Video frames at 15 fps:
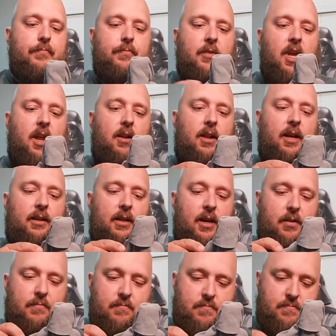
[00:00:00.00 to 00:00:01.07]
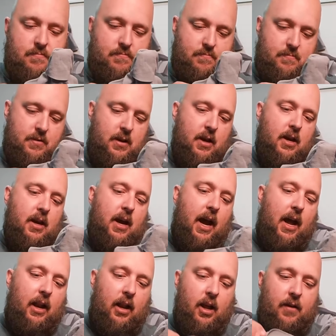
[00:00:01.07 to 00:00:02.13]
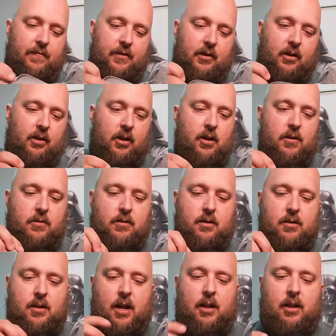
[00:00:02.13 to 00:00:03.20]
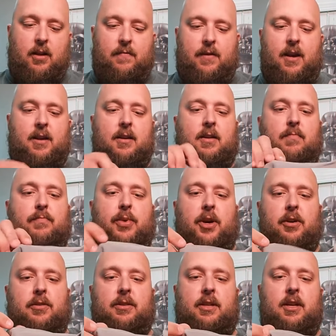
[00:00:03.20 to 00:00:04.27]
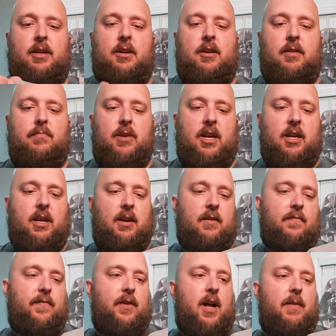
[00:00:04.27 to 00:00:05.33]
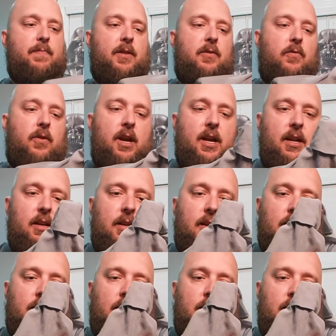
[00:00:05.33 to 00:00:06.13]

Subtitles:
I don't like that. I love the cloak. I love how you can pose it. You can make it flop in the wind.